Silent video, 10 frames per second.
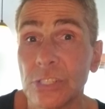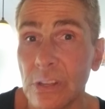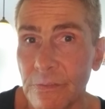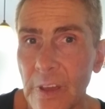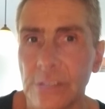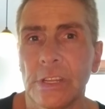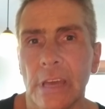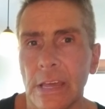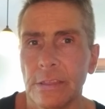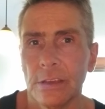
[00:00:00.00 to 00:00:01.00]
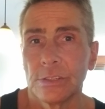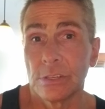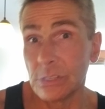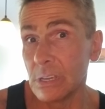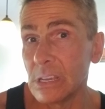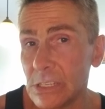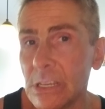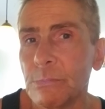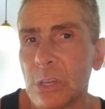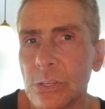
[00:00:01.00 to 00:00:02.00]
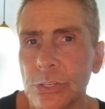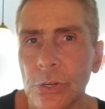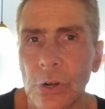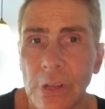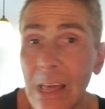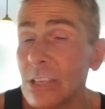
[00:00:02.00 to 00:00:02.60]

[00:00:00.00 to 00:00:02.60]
to investigate this because he seemed concerned.